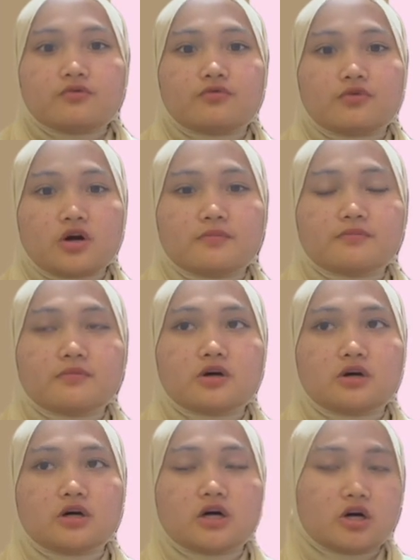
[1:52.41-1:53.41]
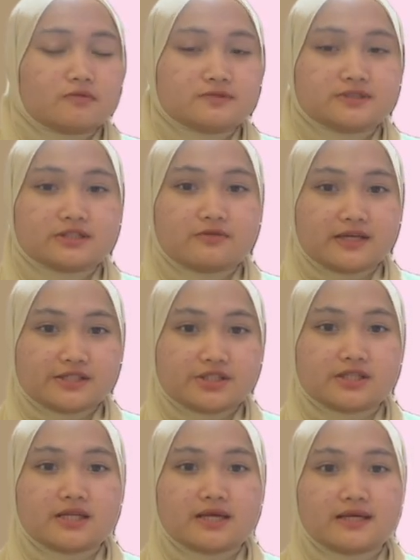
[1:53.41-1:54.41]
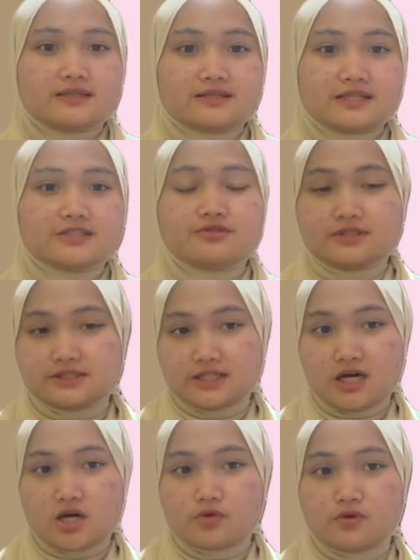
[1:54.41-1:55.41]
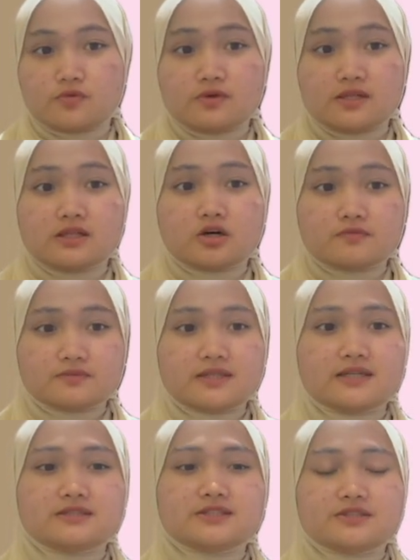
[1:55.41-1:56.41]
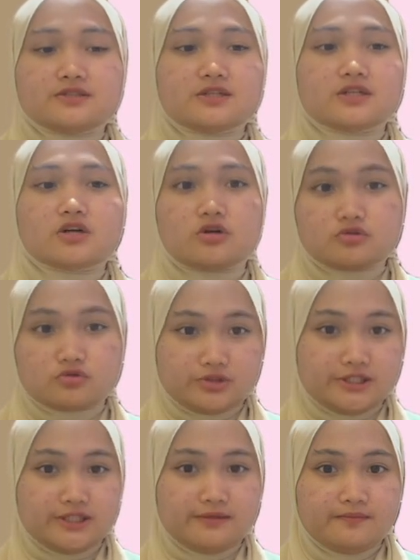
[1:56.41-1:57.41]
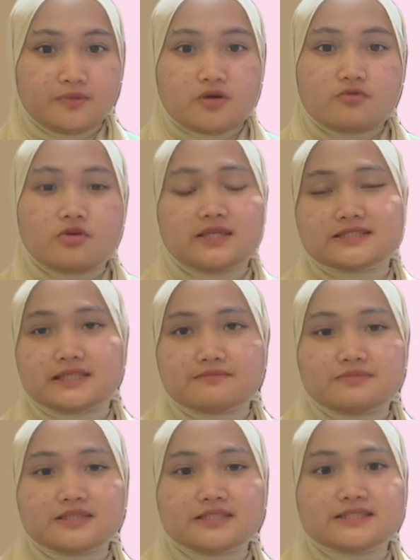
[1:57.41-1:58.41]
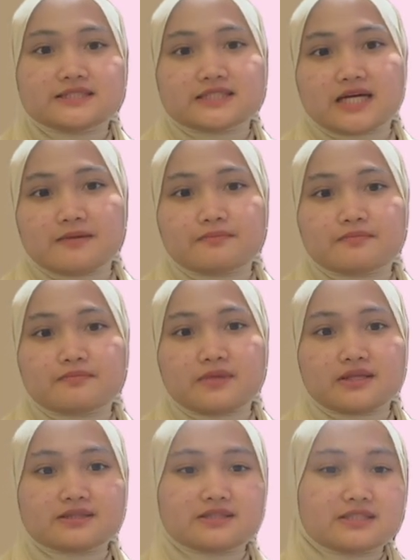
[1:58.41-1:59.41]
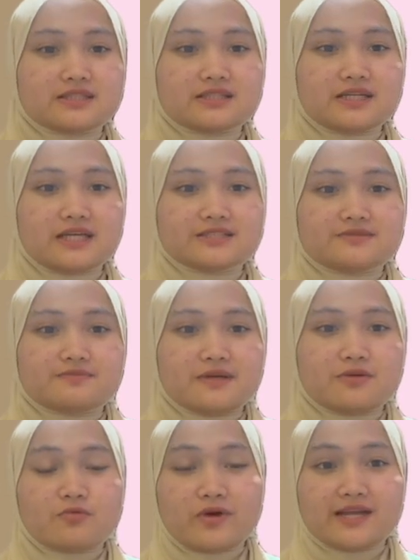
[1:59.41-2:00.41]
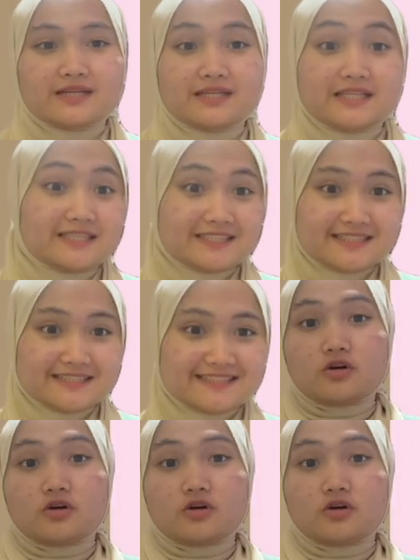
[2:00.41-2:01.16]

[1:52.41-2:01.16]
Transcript: From observation and test result, we will obtain general conclusion. For example, some metal expand when heated.